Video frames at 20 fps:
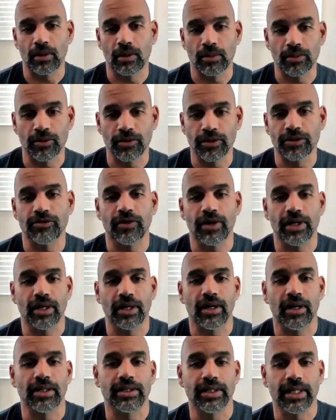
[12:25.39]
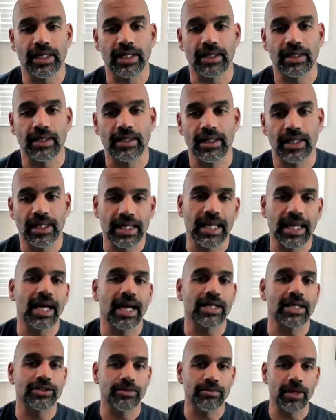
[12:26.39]
or pre-trained on data, it can
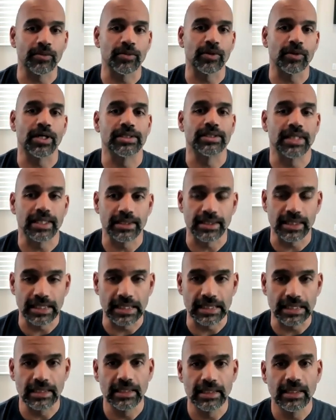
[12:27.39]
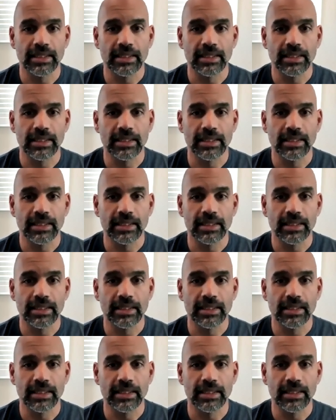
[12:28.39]
actually memorize that data.